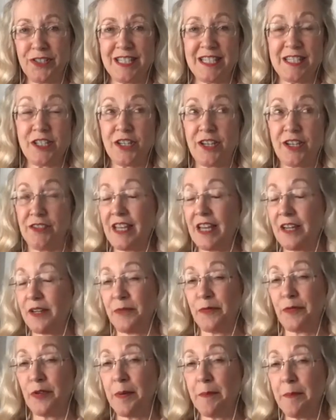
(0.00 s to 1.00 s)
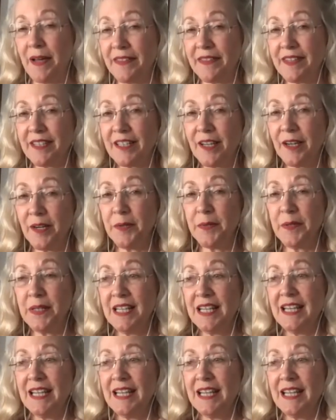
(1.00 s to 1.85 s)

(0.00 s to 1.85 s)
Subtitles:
He shared that over a month ago.